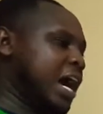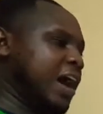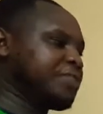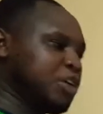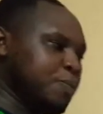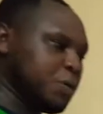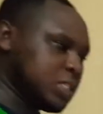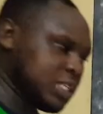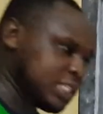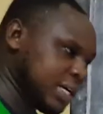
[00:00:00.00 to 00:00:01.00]
After you push
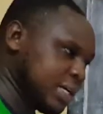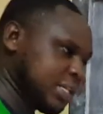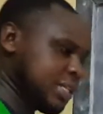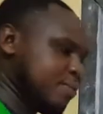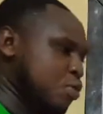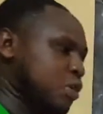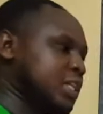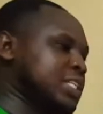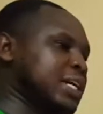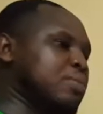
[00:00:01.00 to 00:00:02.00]
the book on
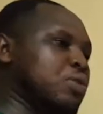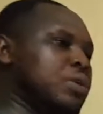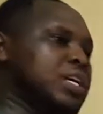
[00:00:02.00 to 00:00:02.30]
the table,